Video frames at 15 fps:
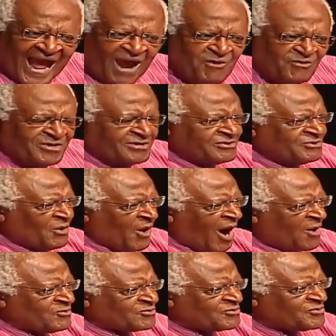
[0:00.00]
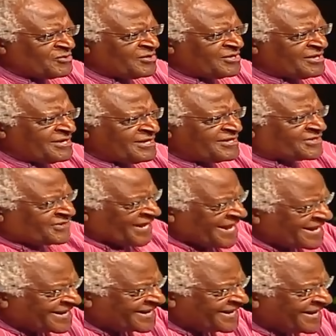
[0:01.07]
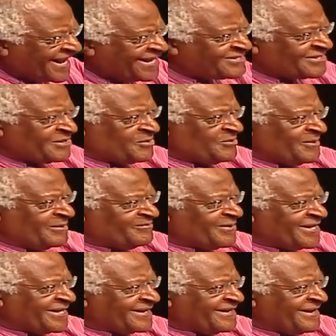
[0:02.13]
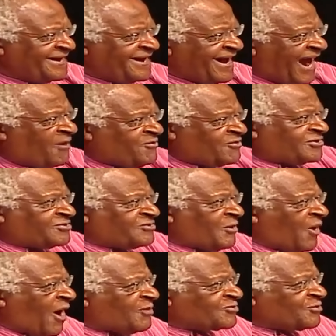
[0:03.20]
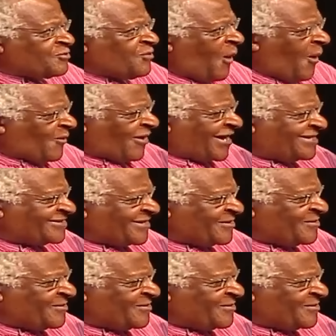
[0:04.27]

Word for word: I wouldn't know how to think as a human being. I wouldn't know how to walk as a